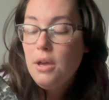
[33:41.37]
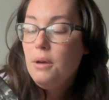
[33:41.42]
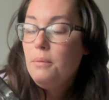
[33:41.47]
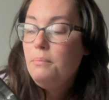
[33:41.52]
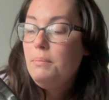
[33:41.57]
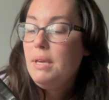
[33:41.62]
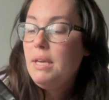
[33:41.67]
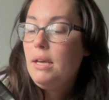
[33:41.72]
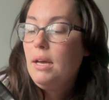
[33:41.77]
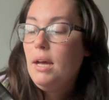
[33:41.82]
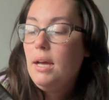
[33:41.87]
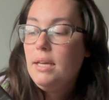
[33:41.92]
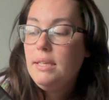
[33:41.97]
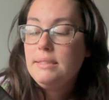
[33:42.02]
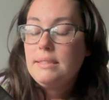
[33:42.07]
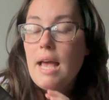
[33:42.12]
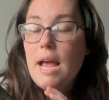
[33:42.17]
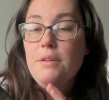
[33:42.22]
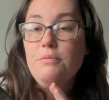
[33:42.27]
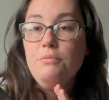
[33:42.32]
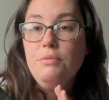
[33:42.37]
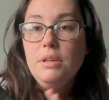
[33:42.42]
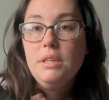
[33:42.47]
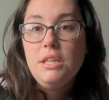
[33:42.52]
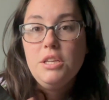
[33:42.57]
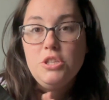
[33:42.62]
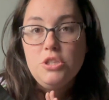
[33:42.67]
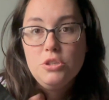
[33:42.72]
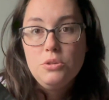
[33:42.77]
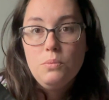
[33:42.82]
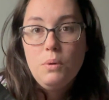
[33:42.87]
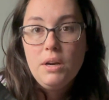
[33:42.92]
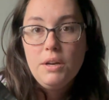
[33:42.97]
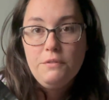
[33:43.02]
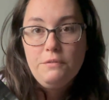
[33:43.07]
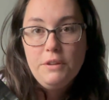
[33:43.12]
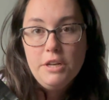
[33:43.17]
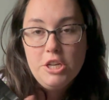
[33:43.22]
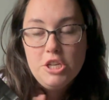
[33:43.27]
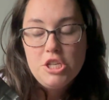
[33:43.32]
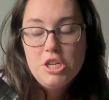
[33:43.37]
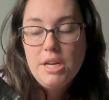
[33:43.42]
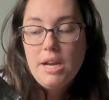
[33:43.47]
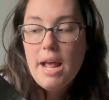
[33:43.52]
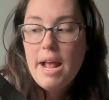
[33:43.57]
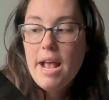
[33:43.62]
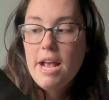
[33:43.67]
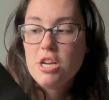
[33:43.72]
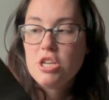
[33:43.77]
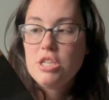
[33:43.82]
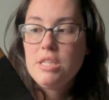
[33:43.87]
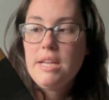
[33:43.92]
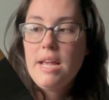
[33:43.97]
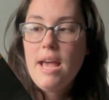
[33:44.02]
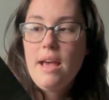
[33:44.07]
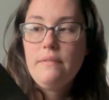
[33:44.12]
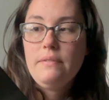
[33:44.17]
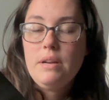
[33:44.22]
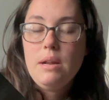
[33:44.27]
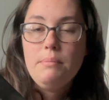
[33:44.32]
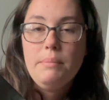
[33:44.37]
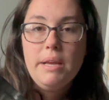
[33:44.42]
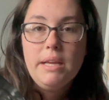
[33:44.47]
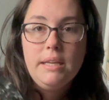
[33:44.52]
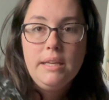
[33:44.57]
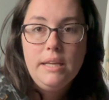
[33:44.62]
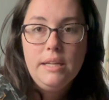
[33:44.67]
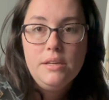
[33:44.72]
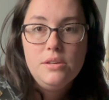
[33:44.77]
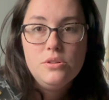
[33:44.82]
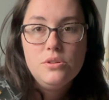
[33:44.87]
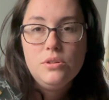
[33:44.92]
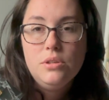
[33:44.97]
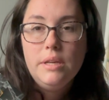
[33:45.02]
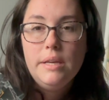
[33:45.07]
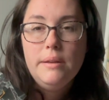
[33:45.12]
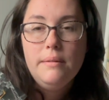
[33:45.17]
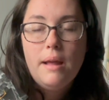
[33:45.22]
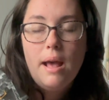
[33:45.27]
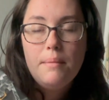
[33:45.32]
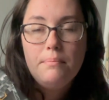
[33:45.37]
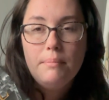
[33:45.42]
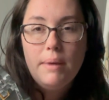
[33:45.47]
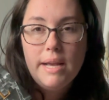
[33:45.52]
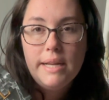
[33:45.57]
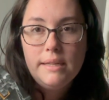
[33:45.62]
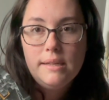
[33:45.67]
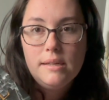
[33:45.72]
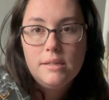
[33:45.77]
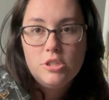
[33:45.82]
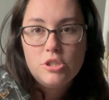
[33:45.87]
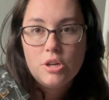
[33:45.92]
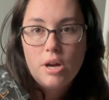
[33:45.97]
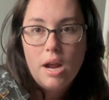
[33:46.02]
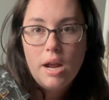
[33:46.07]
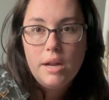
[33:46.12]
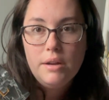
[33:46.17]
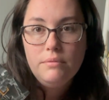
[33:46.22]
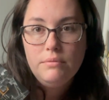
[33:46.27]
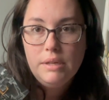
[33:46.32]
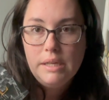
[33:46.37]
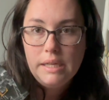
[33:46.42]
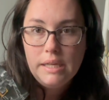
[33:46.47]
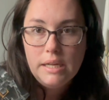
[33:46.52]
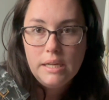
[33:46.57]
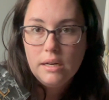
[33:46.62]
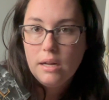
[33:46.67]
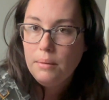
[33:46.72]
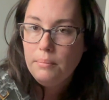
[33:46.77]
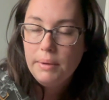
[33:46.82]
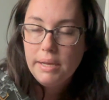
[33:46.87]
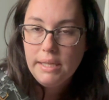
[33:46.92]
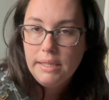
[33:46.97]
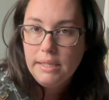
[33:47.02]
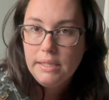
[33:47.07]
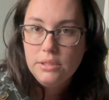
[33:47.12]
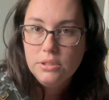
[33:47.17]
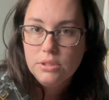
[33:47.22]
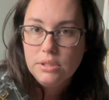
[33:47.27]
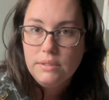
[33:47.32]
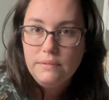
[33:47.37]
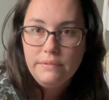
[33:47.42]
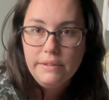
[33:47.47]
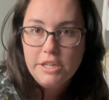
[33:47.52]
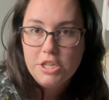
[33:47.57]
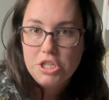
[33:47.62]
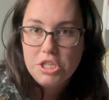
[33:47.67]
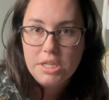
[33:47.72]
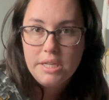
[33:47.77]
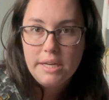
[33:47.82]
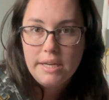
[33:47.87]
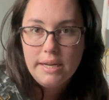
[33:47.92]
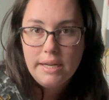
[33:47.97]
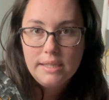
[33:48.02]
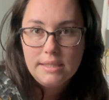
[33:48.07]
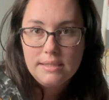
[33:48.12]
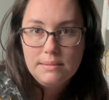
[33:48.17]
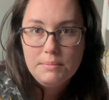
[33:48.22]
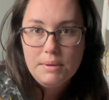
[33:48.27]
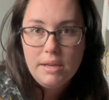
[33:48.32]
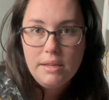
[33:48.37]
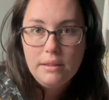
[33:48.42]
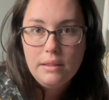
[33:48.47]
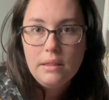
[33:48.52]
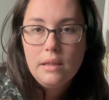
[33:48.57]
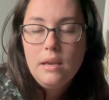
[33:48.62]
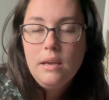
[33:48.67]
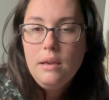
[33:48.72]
because I really do want to finish it. I actually have it on my Kindle, and I might try reading it on my Kindle and finishing it next month.